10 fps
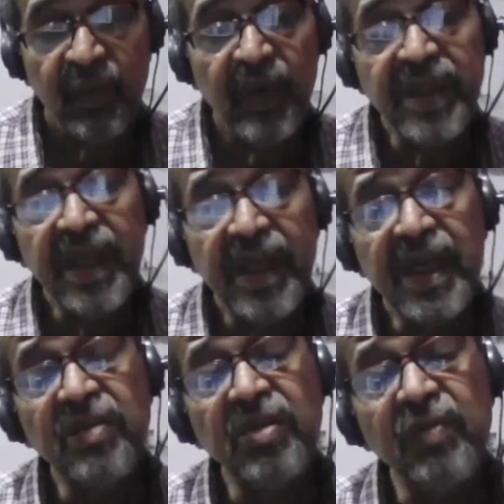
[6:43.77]
When the
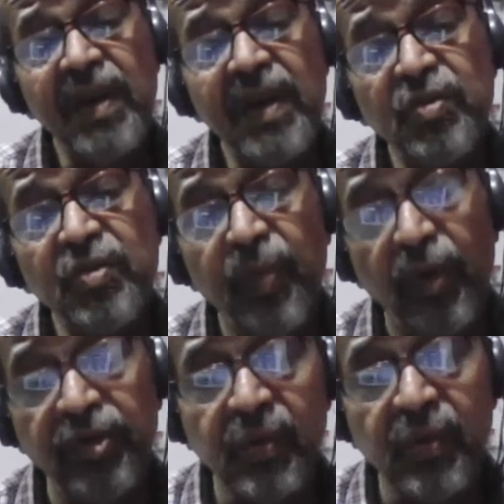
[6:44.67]
intrinsic value is
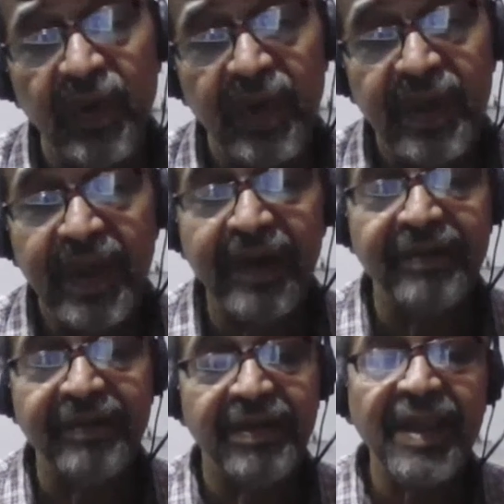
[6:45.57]
positive,
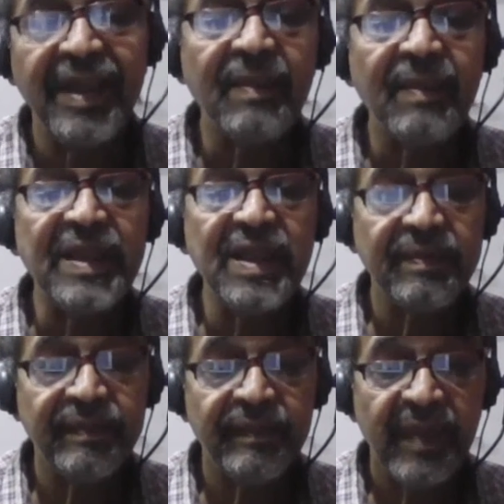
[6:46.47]
it is in the
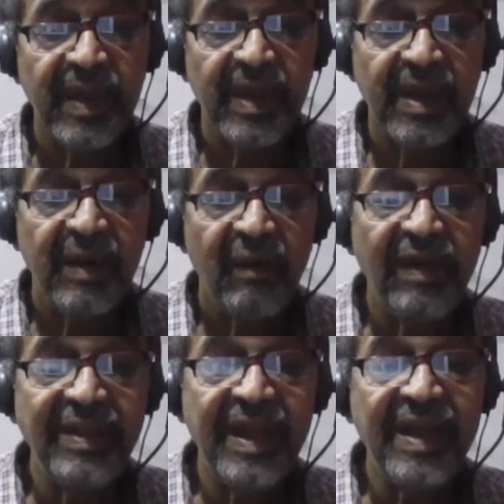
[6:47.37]
money.
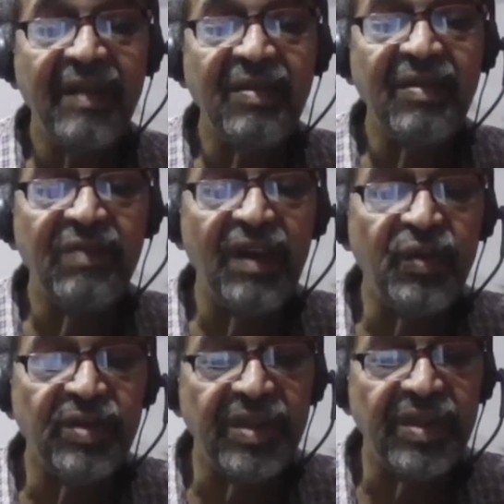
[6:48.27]
When the intrinsic
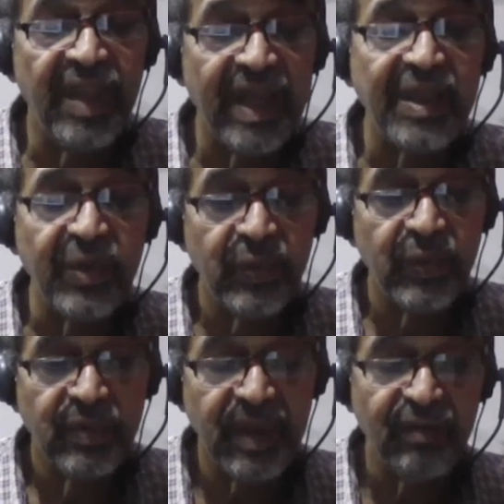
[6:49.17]
value is a negative,
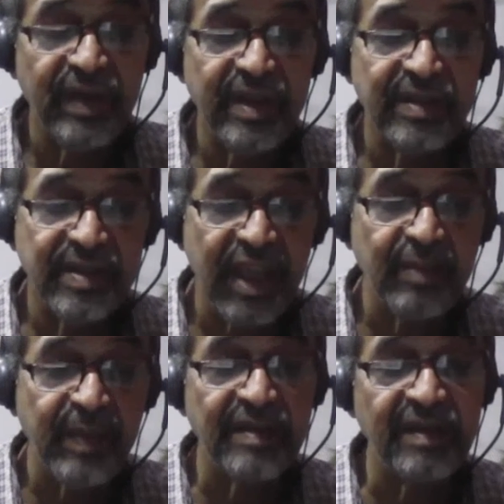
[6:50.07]
that is when the
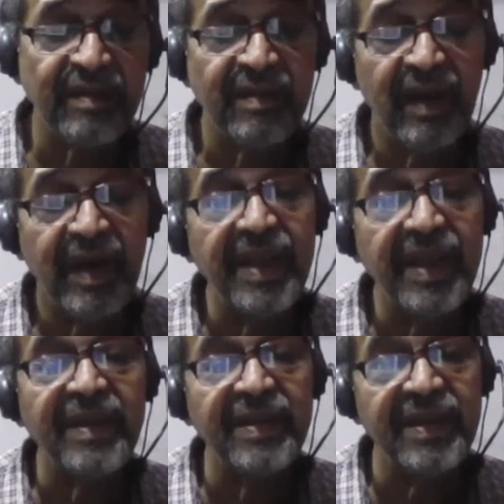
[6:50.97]
strike price is
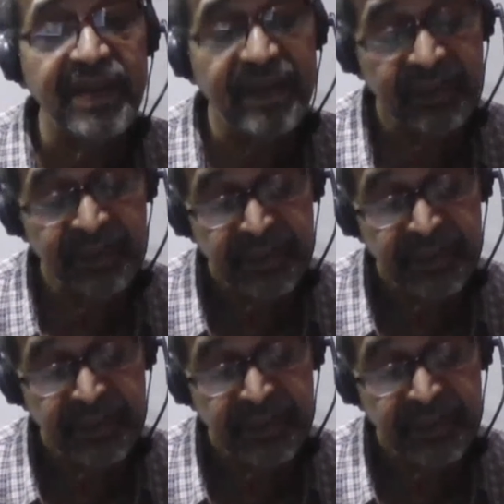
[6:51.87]
higher than the